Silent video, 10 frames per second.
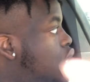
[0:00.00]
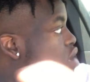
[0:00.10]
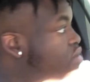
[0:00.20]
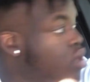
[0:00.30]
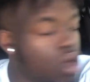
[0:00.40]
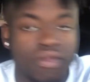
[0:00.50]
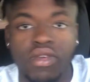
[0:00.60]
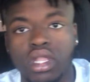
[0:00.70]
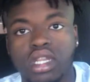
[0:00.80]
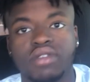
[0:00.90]
If you don't
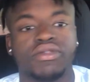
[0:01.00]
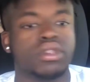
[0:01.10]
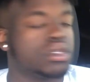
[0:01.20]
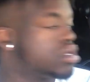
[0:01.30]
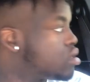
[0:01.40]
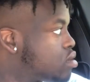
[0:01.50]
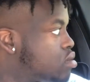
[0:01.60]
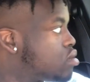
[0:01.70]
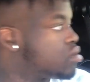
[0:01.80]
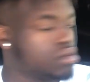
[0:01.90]
feel a difference,
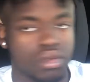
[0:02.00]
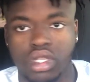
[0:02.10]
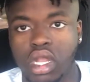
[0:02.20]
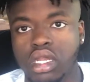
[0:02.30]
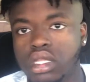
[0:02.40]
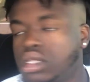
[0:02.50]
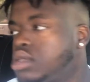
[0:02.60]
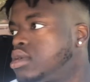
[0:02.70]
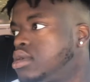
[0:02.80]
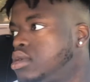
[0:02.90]
return it.
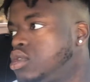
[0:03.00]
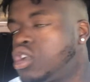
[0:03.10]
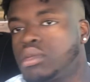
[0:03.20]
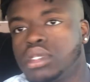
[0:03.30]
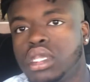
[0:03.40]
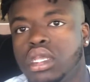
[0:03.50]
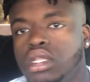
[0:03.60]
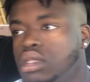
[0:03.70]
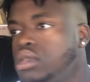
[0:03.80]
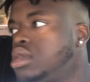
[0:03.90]
You know what I'm
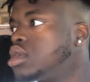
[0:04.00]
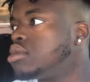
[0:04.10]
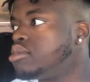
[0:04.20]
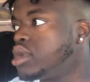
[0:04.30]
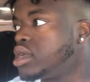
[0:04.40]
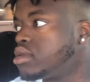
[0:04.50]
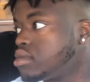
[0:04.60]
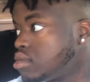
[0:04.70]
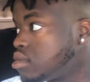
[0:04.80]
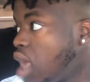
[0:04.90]
saying? But
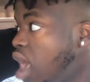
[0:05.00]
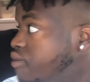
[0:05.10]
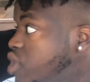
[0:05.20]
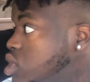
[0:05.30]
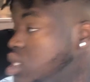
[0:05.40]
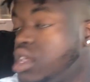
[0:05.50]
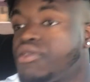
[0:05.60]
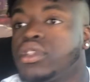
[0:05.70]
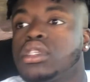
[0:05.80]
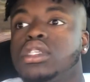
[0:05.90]
I felt a
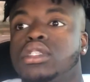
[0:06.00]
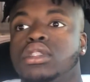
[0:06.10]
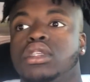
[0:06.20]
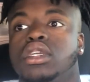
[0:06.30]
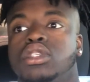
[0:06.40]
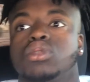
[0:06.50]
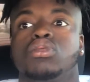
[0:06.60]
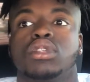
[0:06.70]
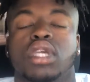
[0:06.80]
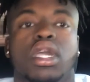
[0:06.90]
difference instantly as
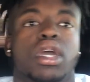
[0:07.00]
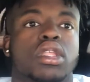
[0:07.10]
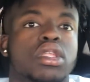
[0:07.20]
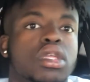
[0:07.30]
soon as I got it.